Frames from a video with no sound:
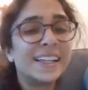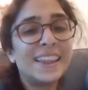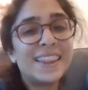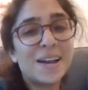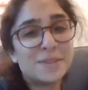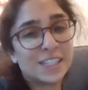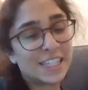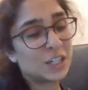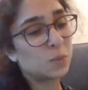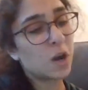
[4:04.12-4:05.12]
Let me
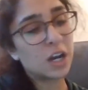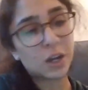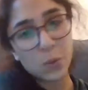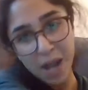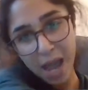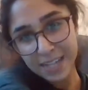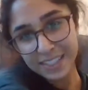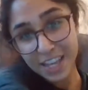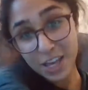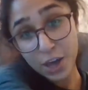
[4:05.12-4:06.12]
see your work when I
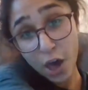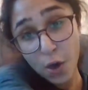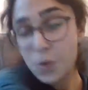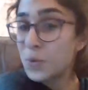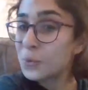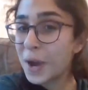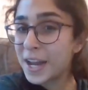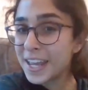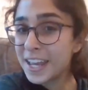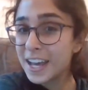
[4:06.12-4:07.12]
say go.
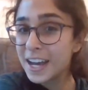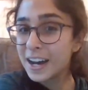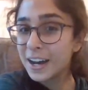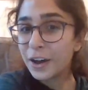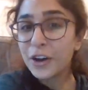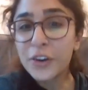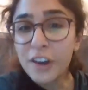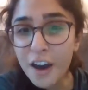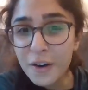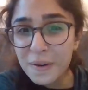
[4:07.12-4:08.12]
Ready?
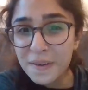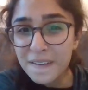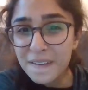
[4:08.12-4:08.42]
Grow.